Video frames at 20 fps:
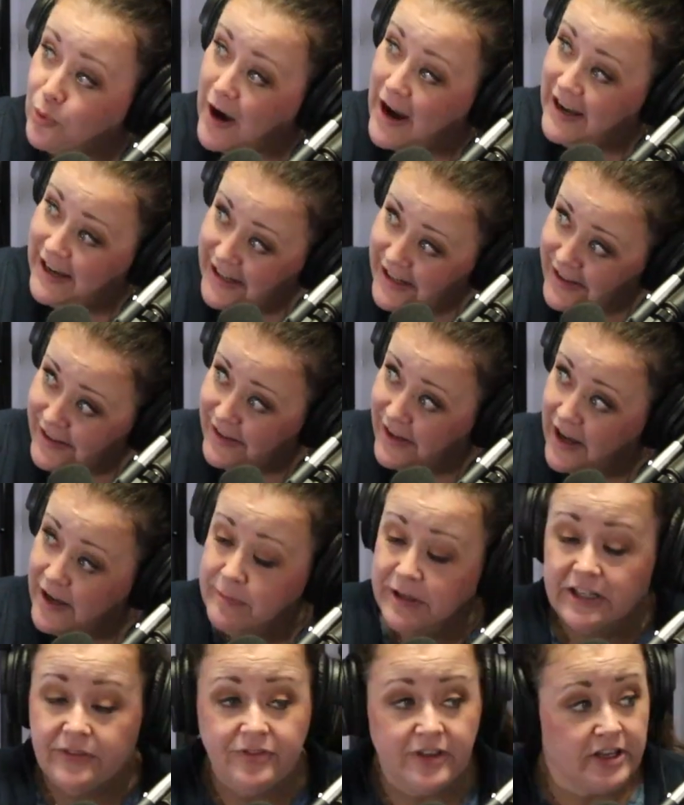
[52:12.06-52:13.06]
Right? I
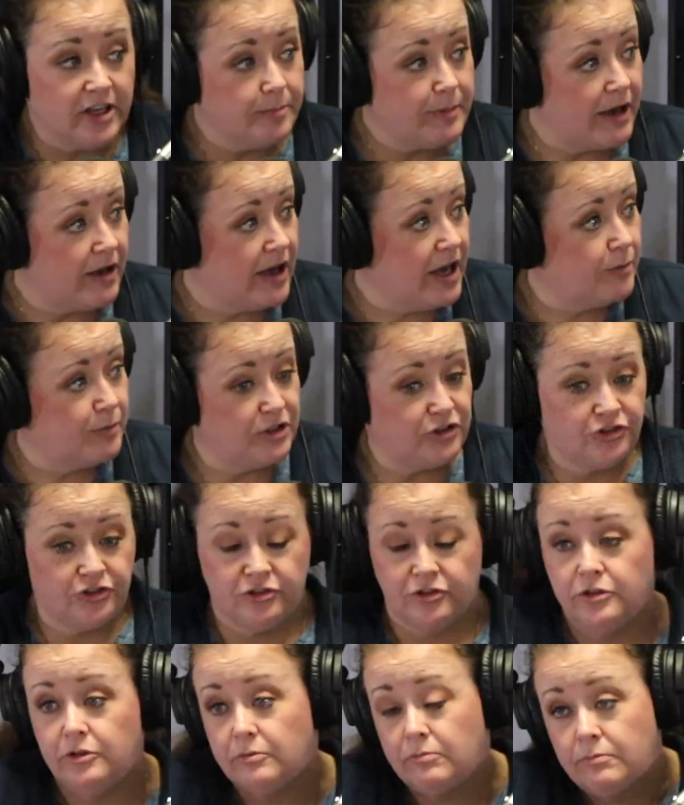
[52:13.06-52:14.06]
mean, think about how
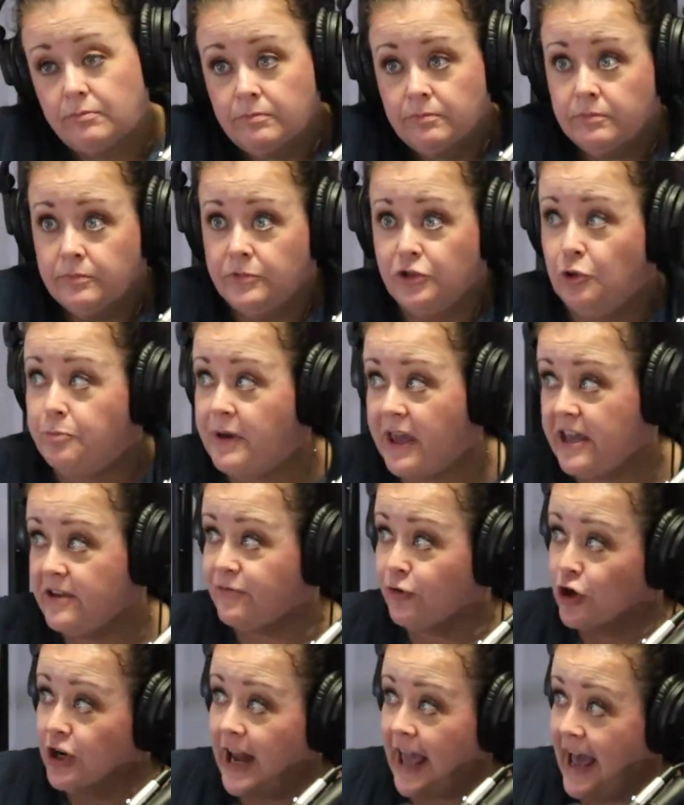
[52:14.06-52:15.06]
much you pay
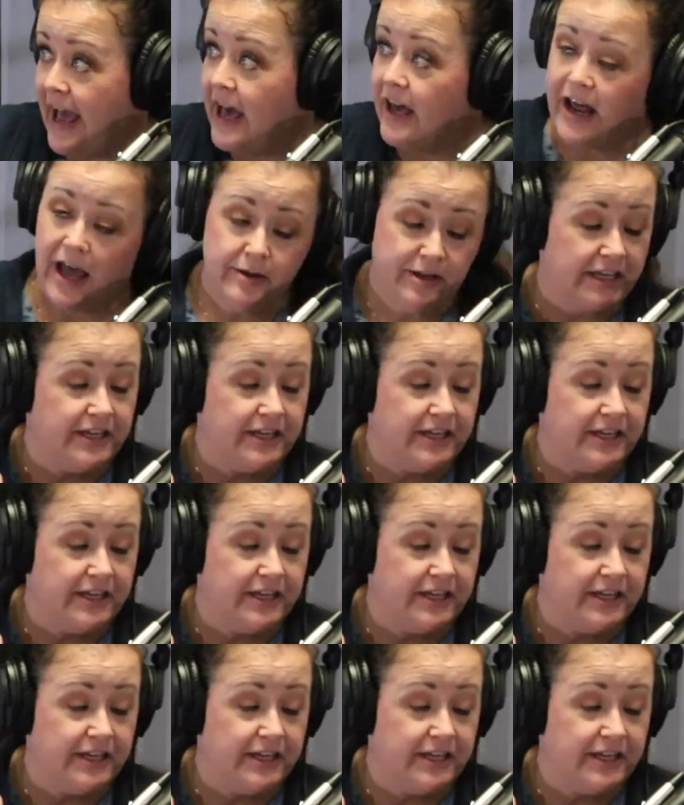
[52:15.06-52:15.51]
for an ad.